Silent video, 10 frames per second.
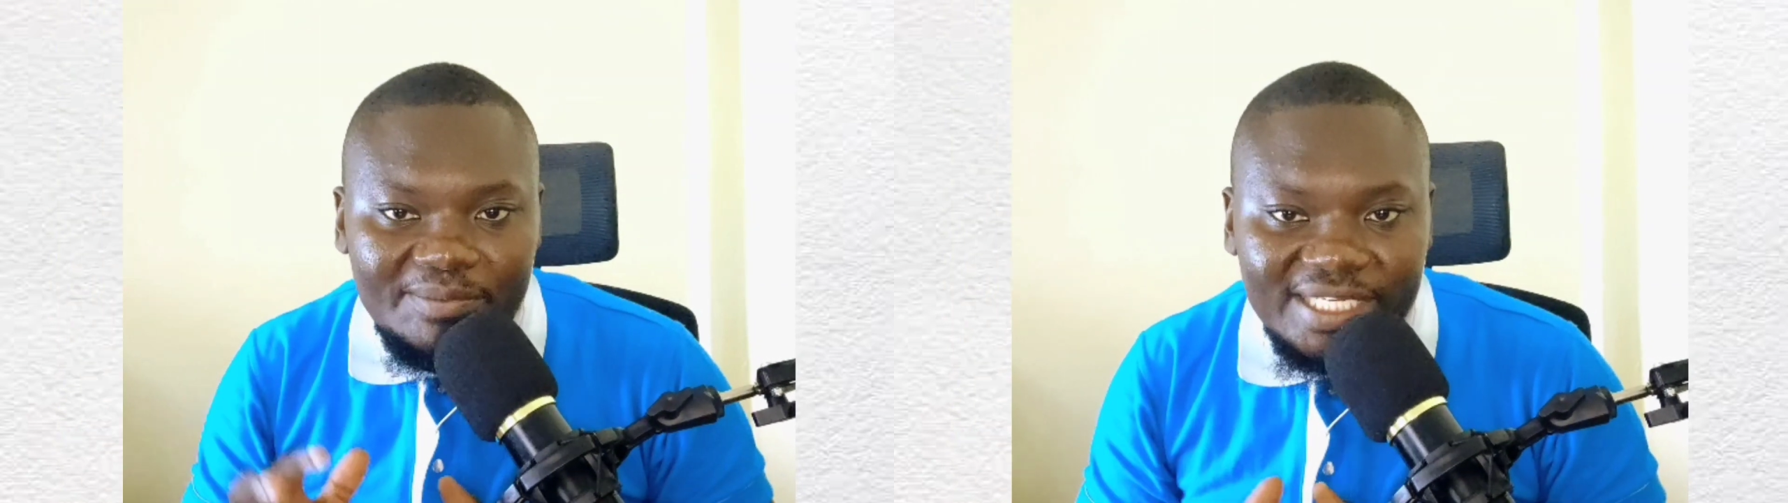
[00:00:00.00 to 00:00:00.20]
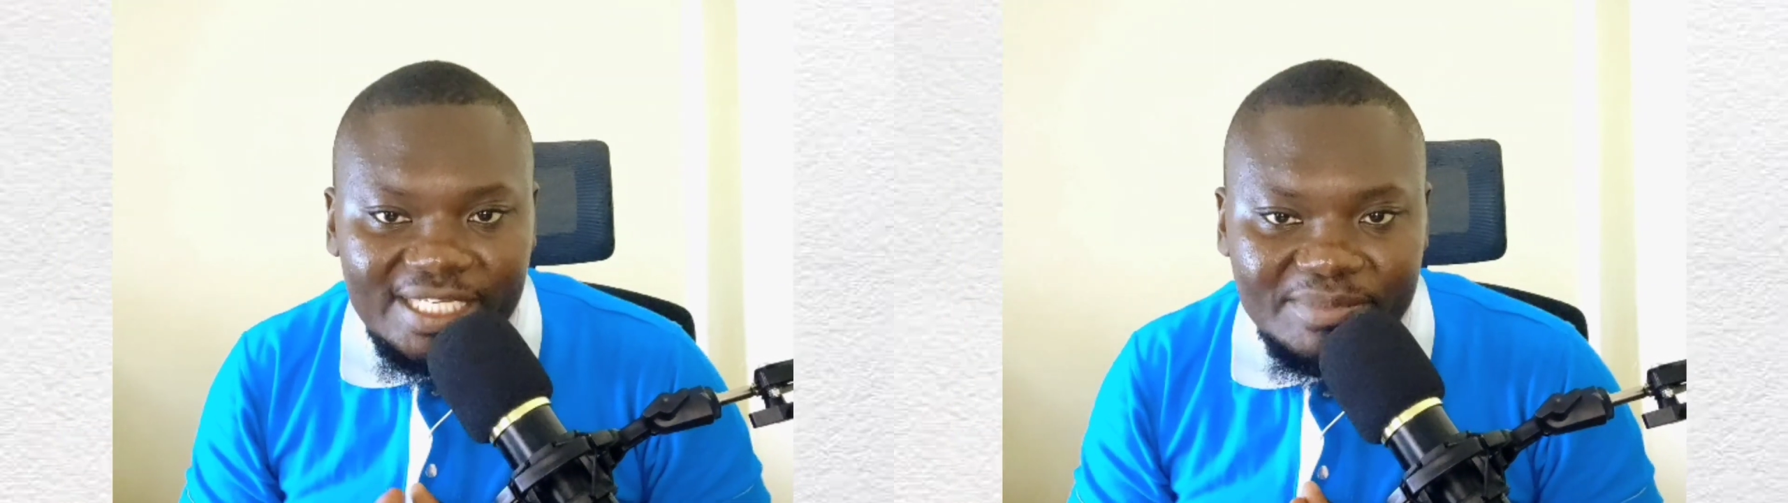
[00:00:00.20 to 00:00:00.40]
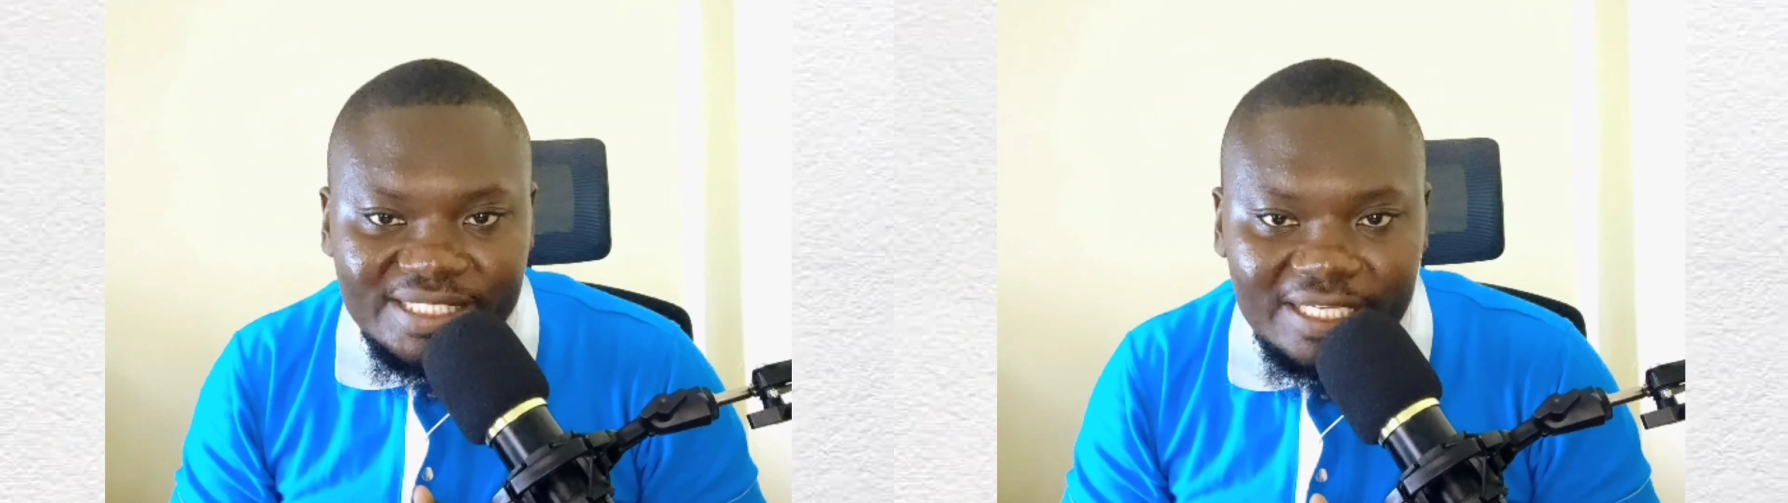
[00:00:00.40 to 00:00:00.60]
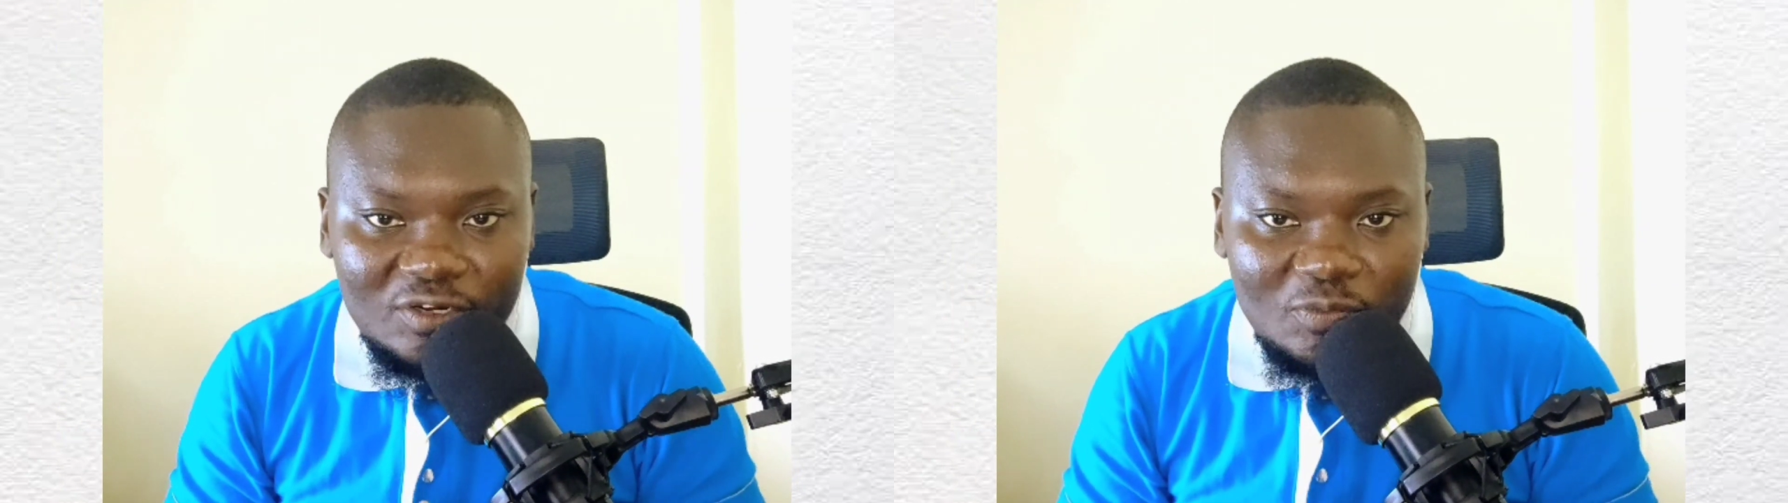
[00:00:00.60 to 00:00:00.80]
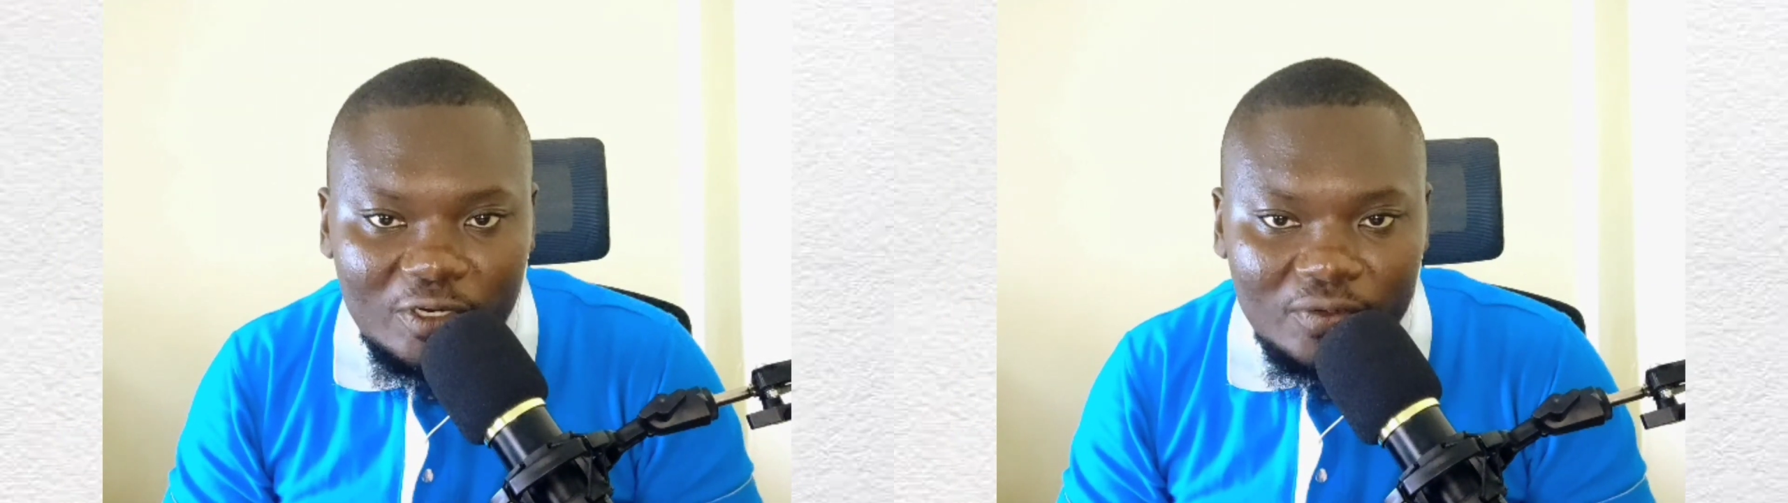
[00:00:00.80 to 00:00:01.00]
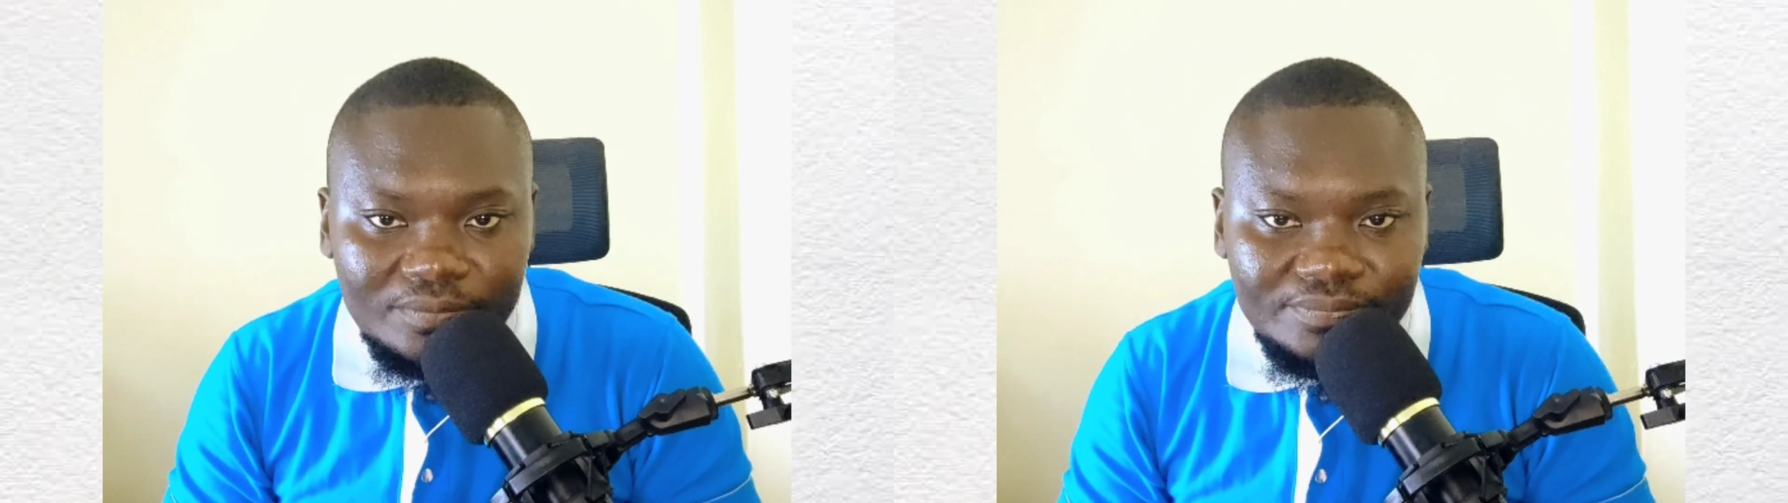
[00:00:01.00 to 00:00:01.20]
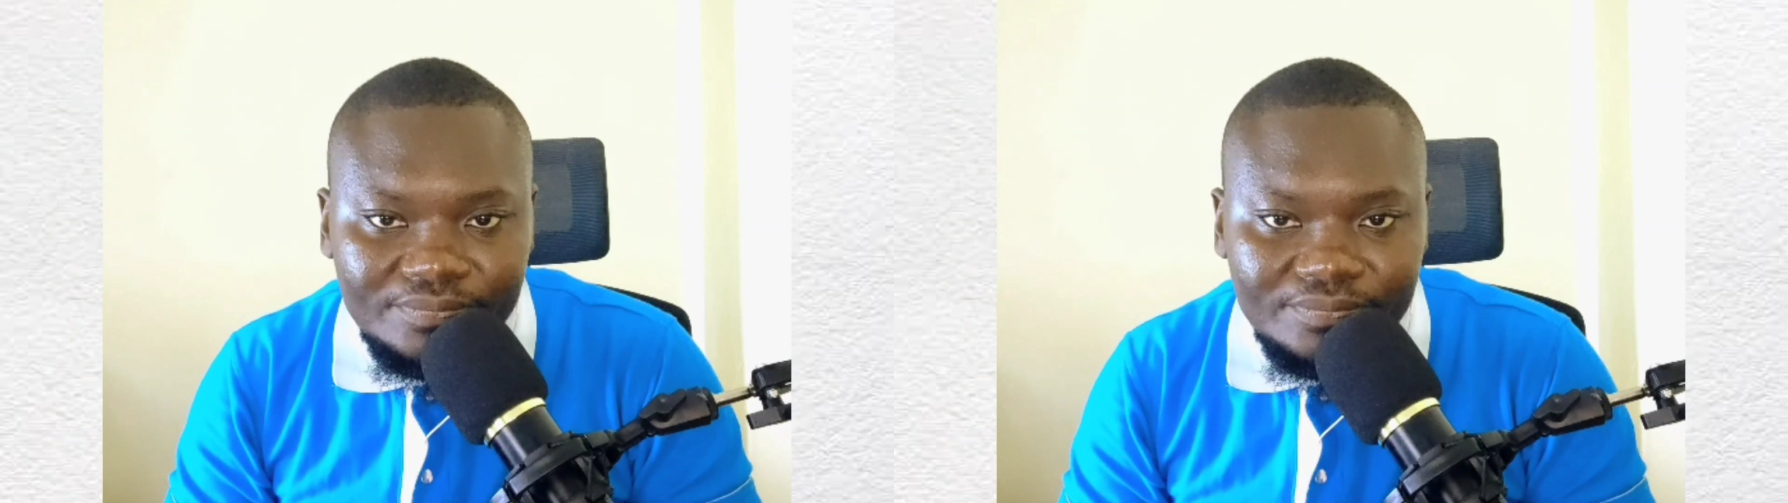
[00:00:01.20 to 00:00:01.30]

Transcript: My name is Kenomolo.